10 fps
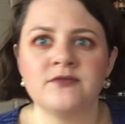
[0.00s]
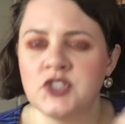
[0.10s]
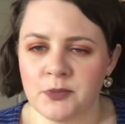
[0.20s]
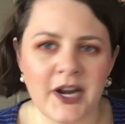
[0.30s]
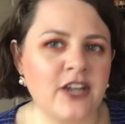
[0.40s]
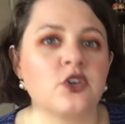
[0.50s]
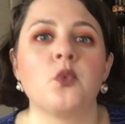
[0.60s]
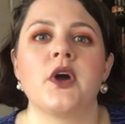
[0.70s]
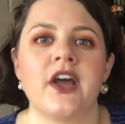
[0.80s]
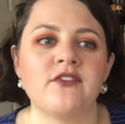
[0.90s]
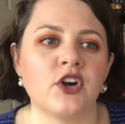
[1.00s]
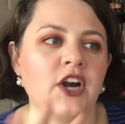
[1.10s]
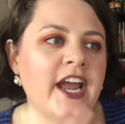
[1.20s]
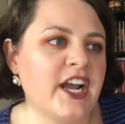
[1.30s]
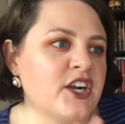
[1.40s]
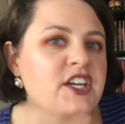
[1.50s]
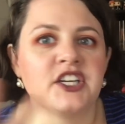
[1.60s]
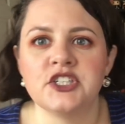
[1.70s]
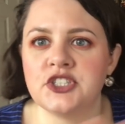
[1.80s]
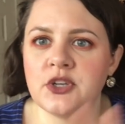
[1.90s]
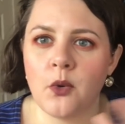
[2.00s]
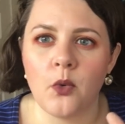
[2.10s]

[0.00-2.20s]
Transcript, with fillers: supernatural whatever heritage